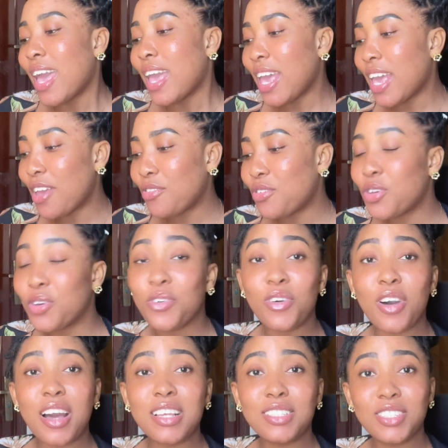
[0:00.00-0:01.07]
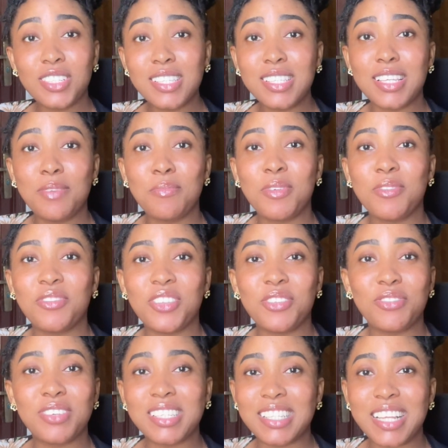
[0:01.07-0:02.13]
If you are just seeing me for the
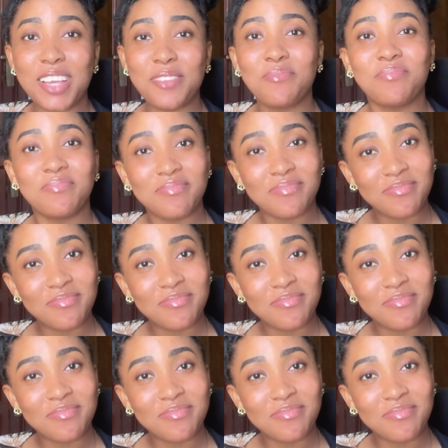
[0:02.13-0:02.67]
first time,